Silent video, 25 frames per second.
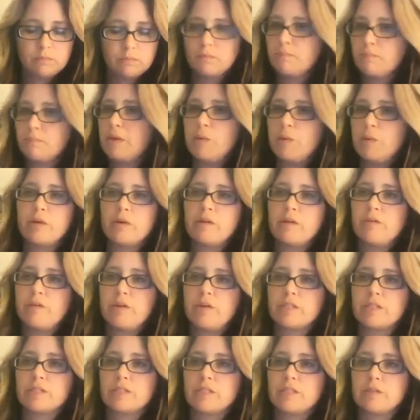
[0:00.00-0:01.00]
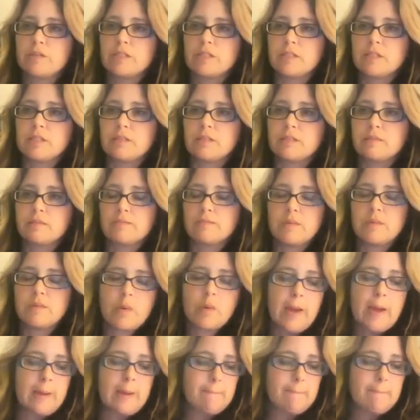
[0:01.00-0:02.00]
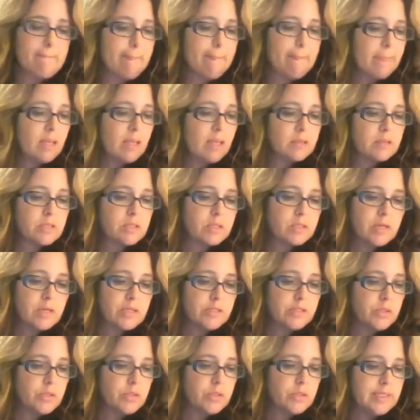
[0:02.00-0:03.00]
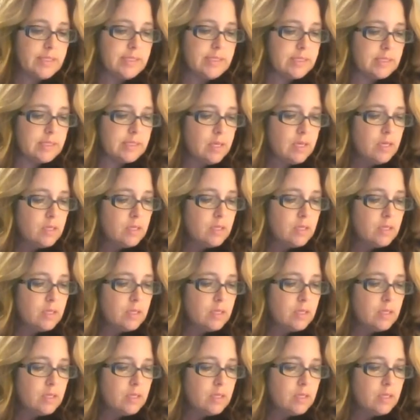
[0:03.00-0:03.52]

be one of your excuses, okay, to not do this.